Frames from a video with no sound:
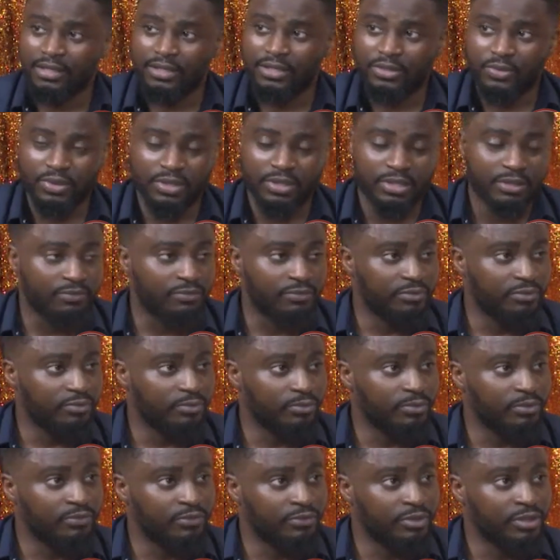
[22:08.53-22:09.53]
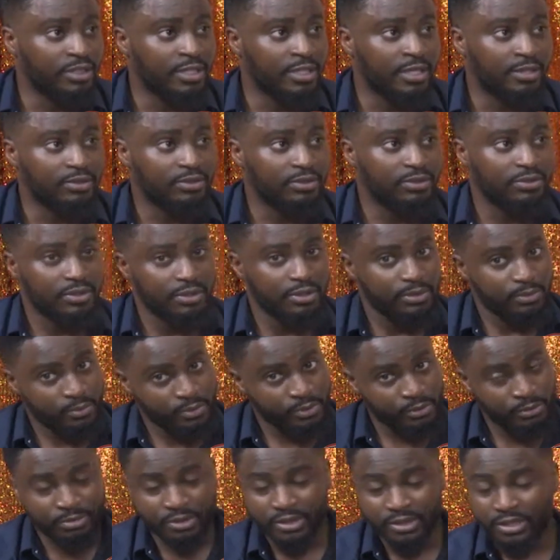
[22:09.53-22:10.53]
as well that we've reached out to. They
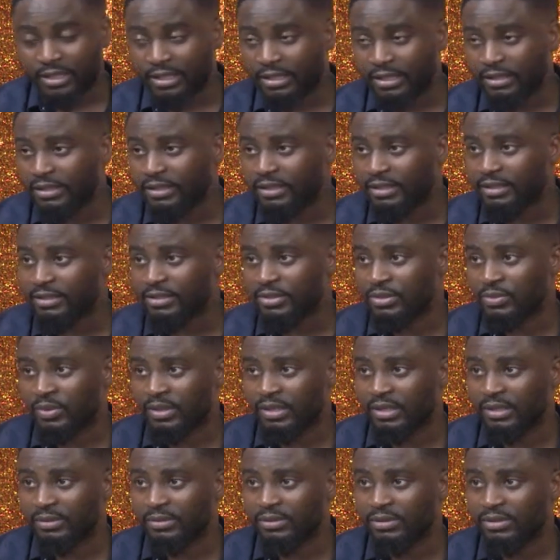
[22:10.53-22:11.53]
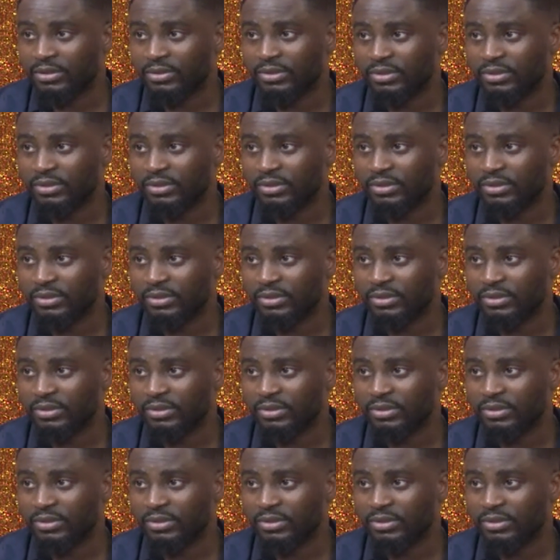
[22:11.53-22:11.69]
will be there as well.